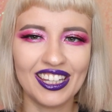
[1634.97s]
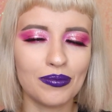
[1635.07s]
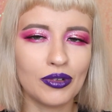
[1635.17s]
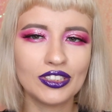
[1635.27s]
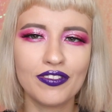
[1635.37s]
the
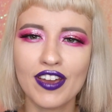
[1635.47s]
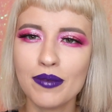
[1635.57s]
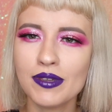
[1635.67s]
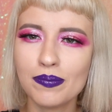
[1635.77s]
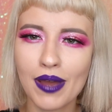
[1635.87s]
most
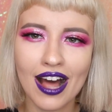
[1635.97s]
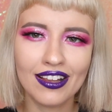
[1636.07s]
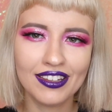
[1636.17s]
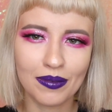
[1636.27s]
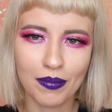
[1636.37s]
famous
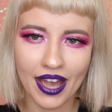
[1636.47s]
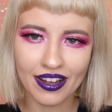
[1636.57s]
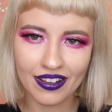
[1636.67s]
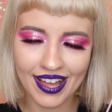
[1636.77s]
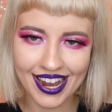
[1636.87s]
palette in my
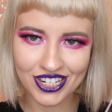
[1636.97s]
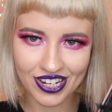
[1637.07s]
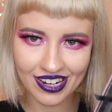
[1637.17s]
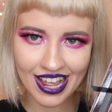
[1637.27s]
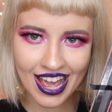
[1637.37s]

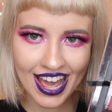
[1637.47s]
collection